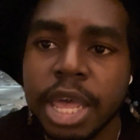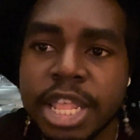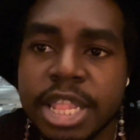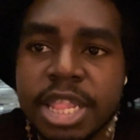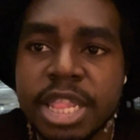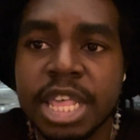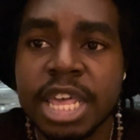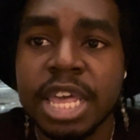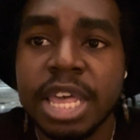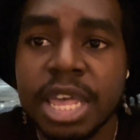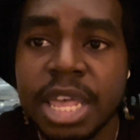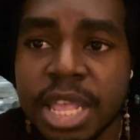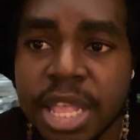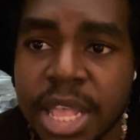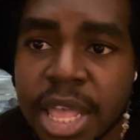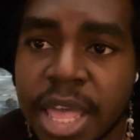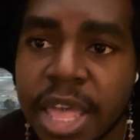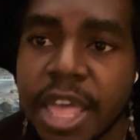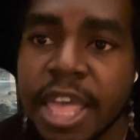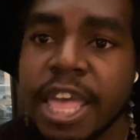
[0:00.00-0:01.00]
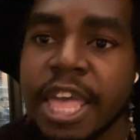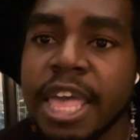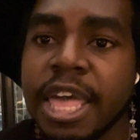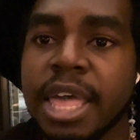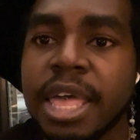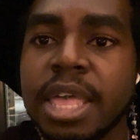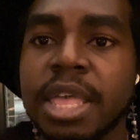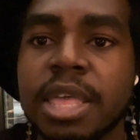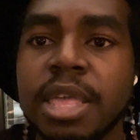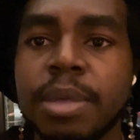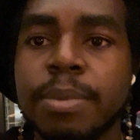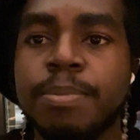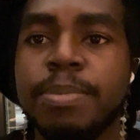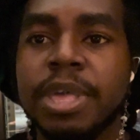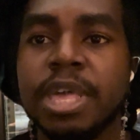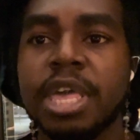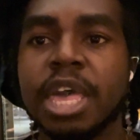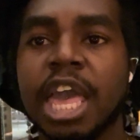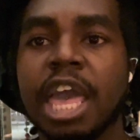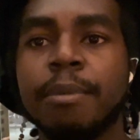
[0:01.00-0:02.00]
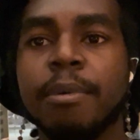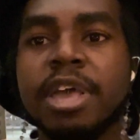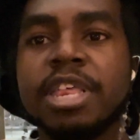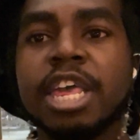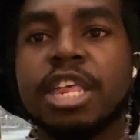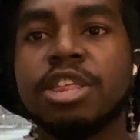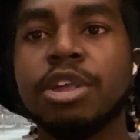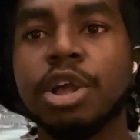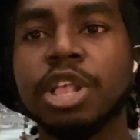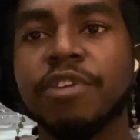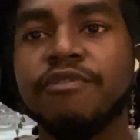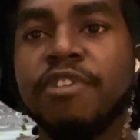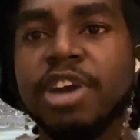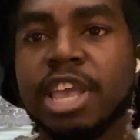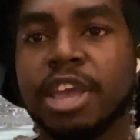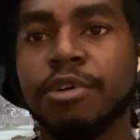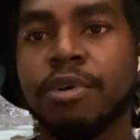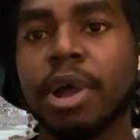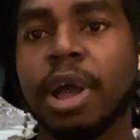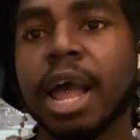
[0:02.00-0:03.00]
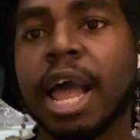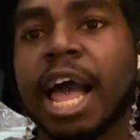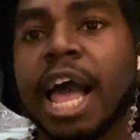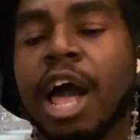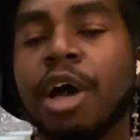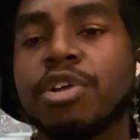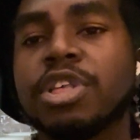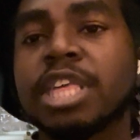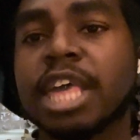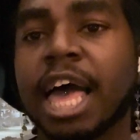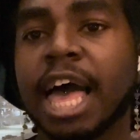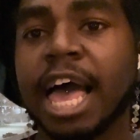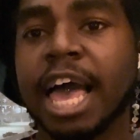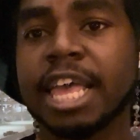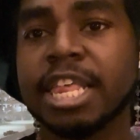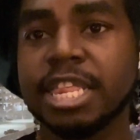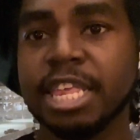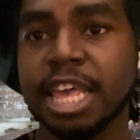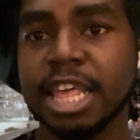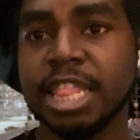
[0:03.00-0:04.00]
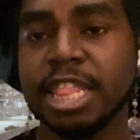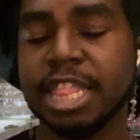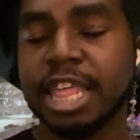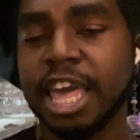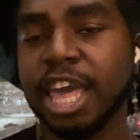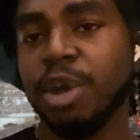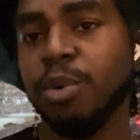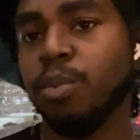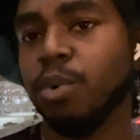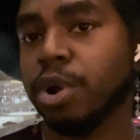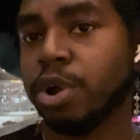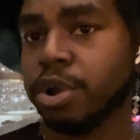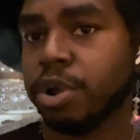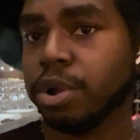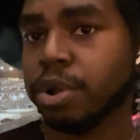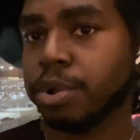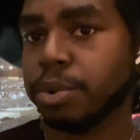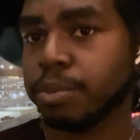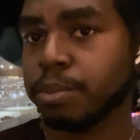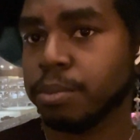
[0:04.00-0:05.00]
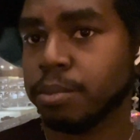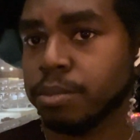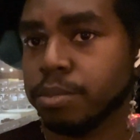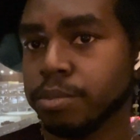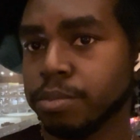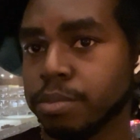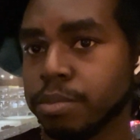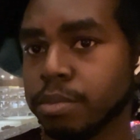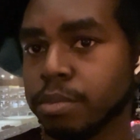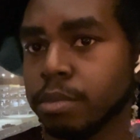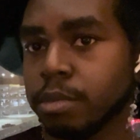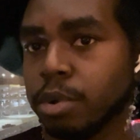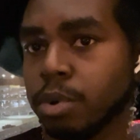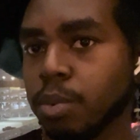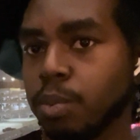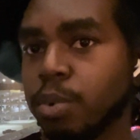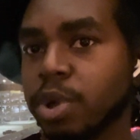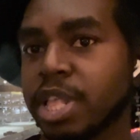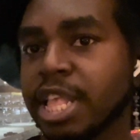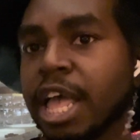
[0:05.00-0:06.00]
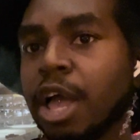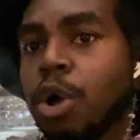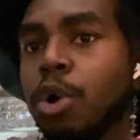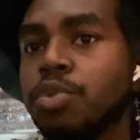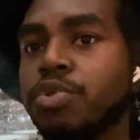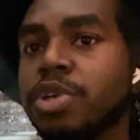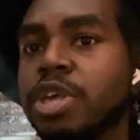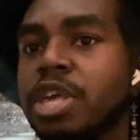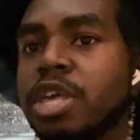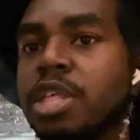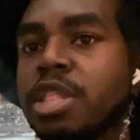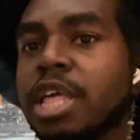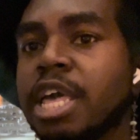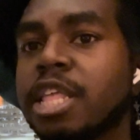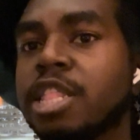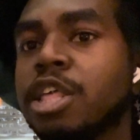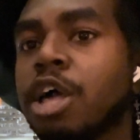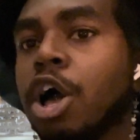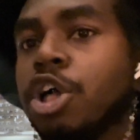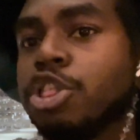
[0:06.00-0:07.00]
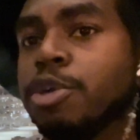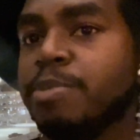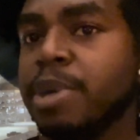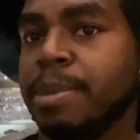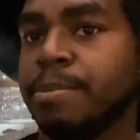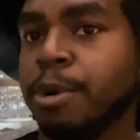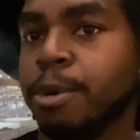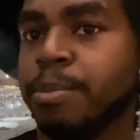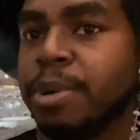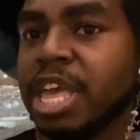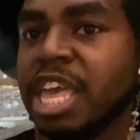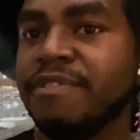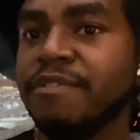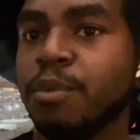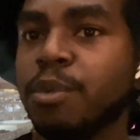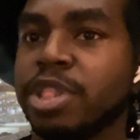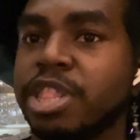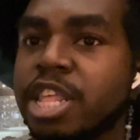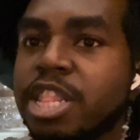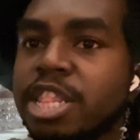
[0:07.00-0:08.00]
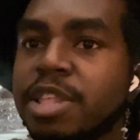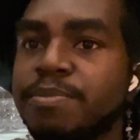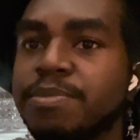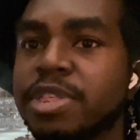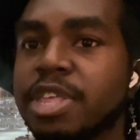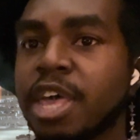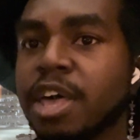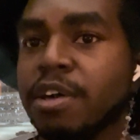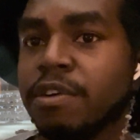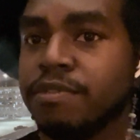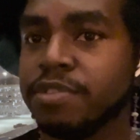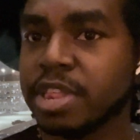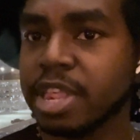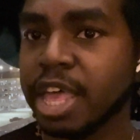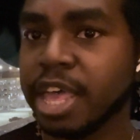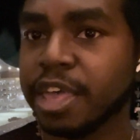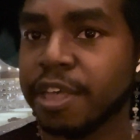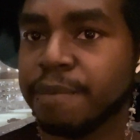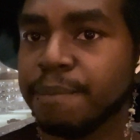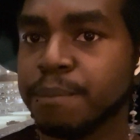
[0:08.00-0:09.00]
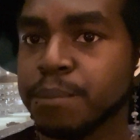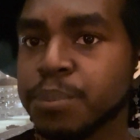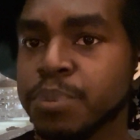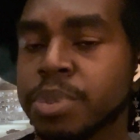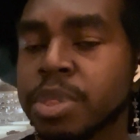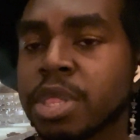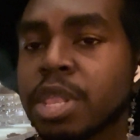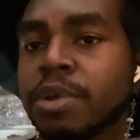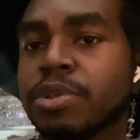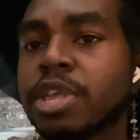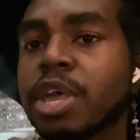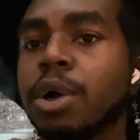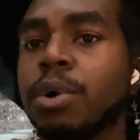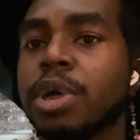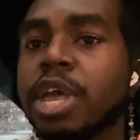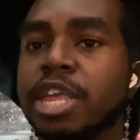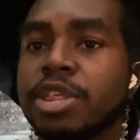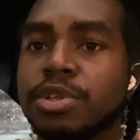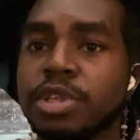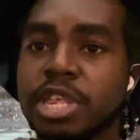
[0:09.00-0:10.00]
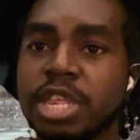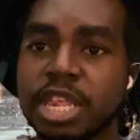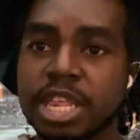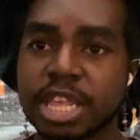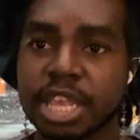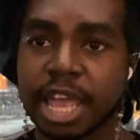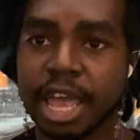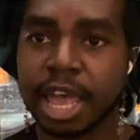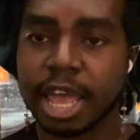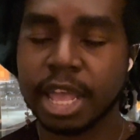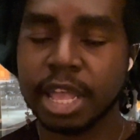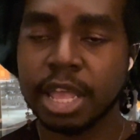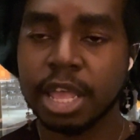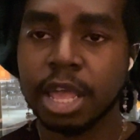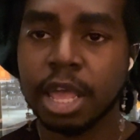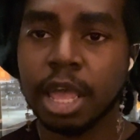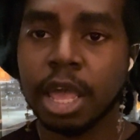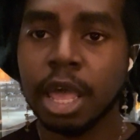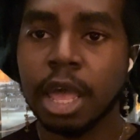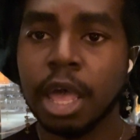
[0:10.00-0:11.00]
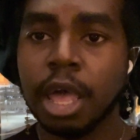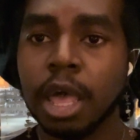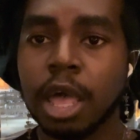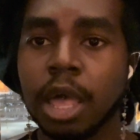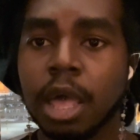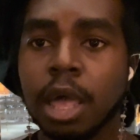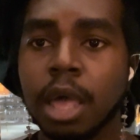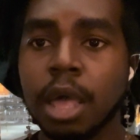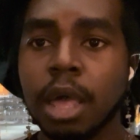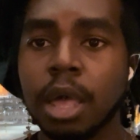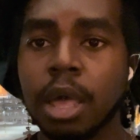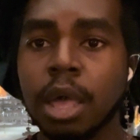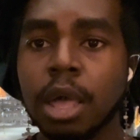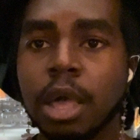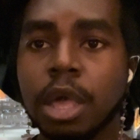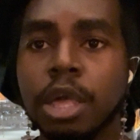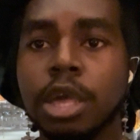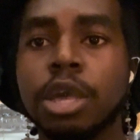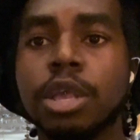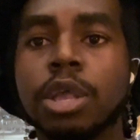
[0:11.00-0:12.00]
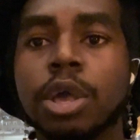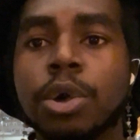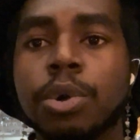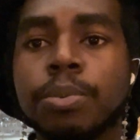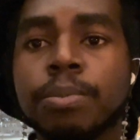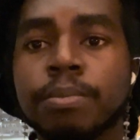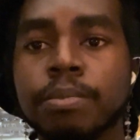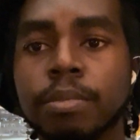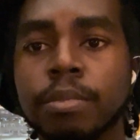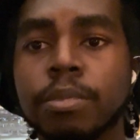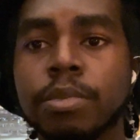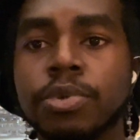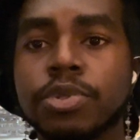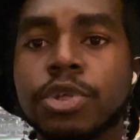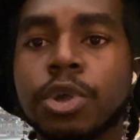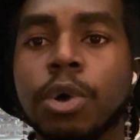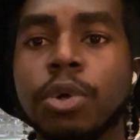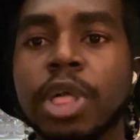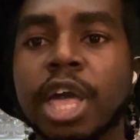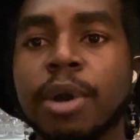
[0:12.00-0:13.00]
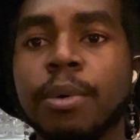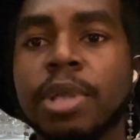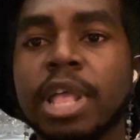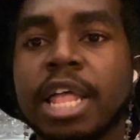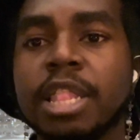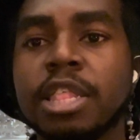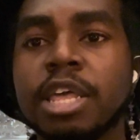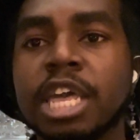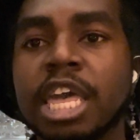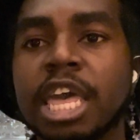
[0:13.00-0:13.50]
Then it became, as I started to figure out how toxic they were with not only like the other people, but even within themselves, like, I was like, okay, so this is not, you know. So like when I'm